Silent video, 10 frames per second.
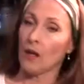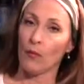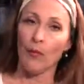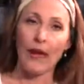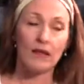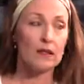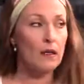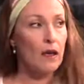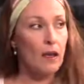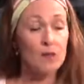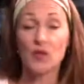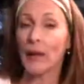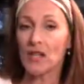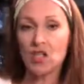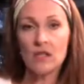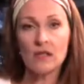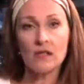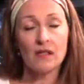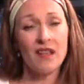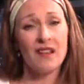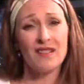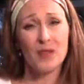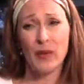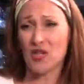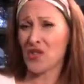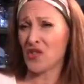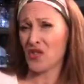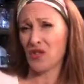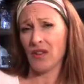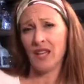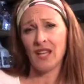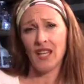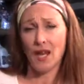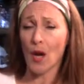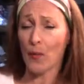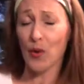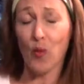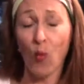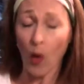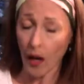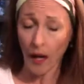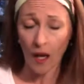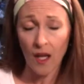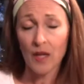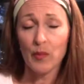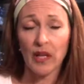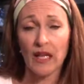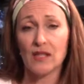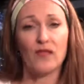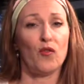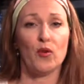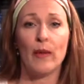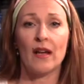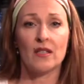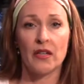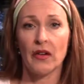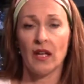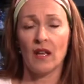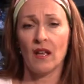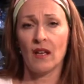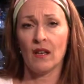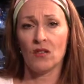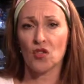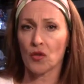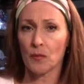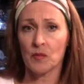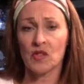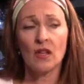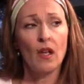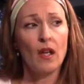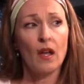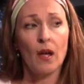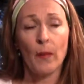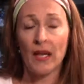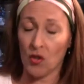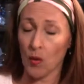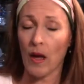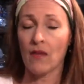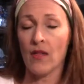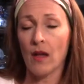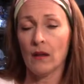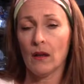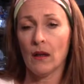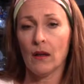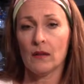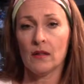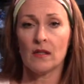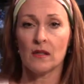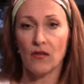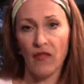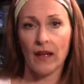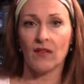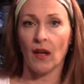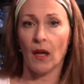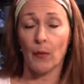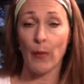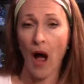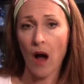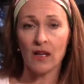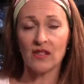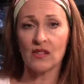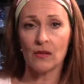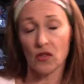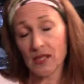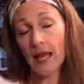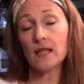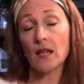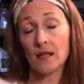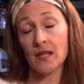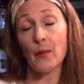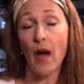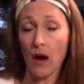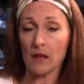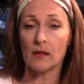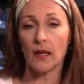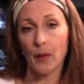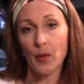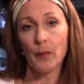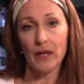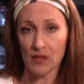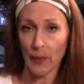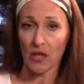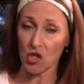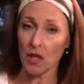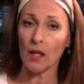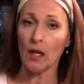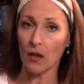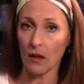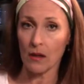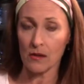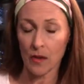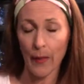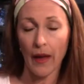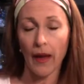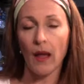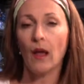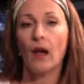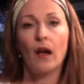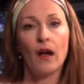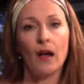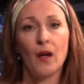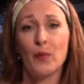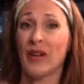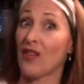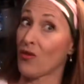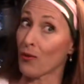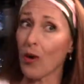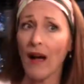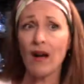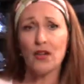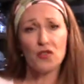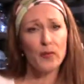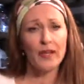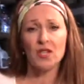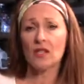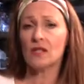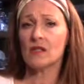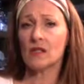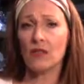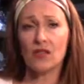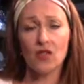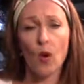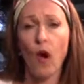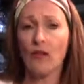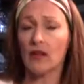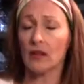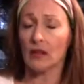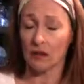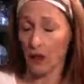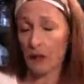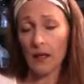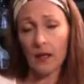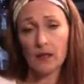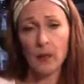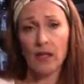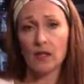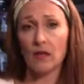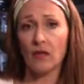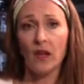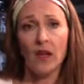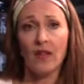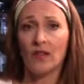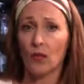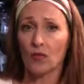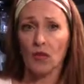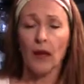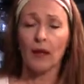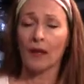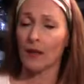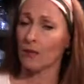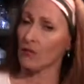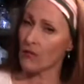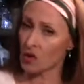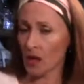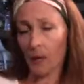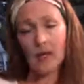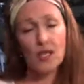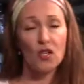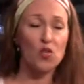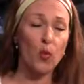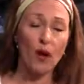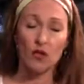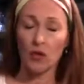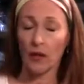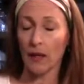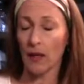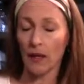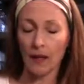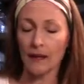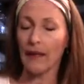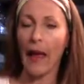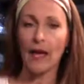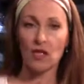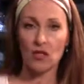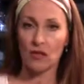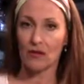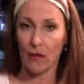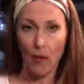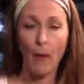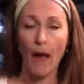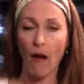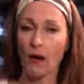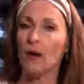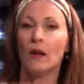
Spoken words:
Back to sponges. Sponges are like the number one place for bacteria and germs. I do have that disinfecting box or sanitizing box that I put my sponge in that you can also buy. But throw out your sponges every so often. They're not that expensive. Don't try and stick them in the dishwasher or anything like that. Just throw them out.